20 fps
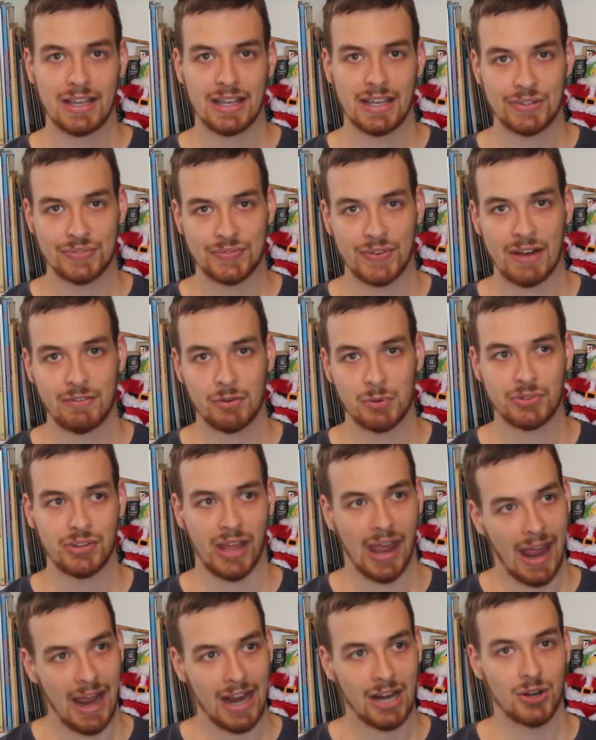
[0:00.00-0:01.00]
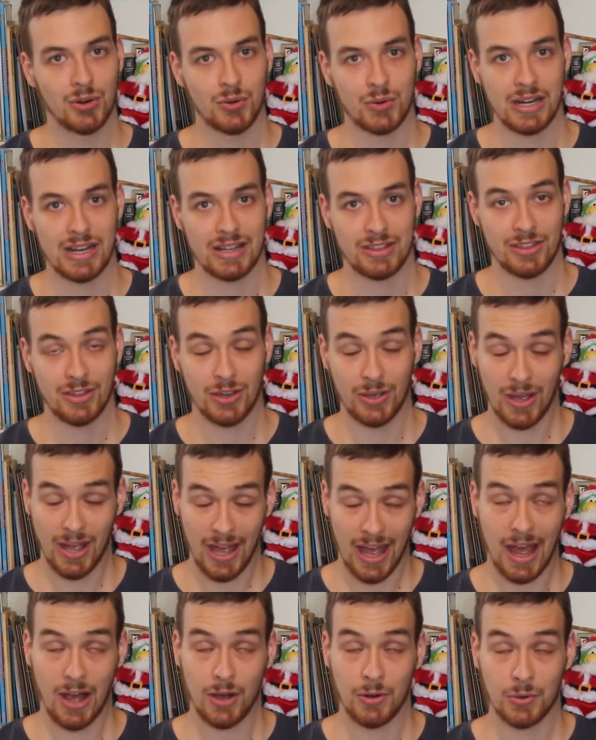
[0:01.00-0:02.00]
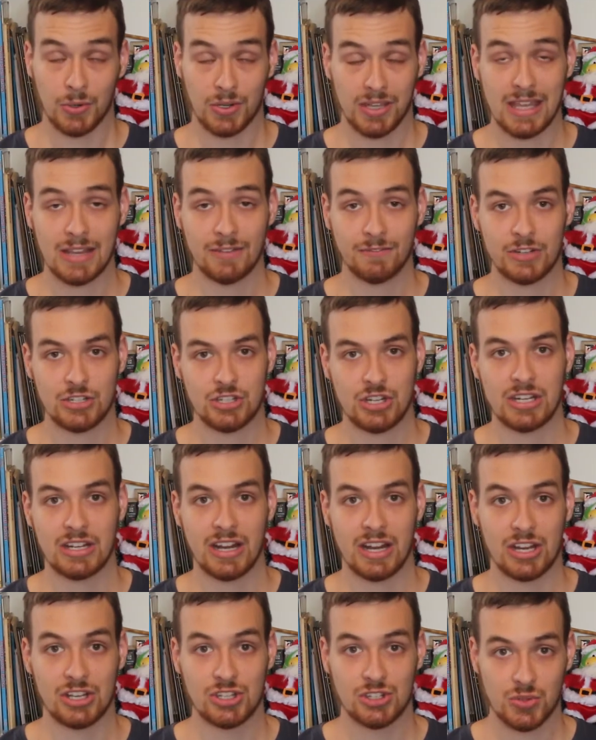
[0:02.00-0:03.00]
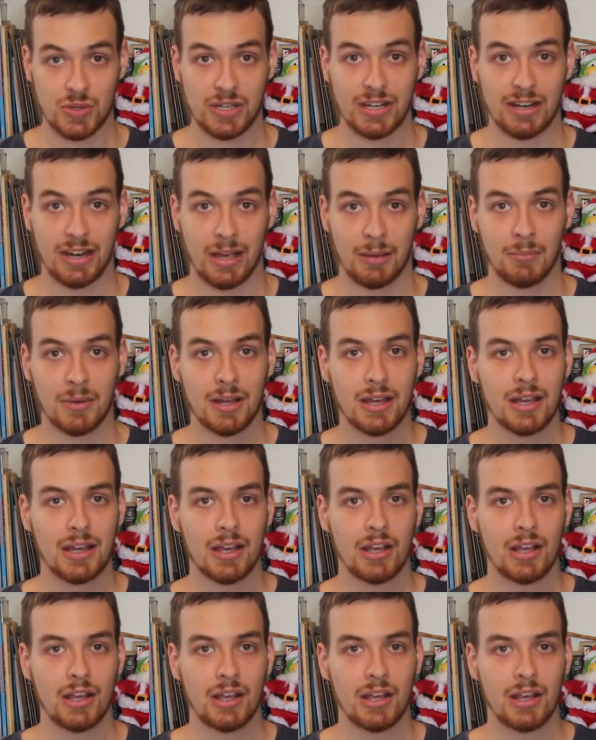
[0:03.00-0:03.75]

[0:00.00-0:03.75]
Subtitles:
His father was angry at how King Vegeta treated him,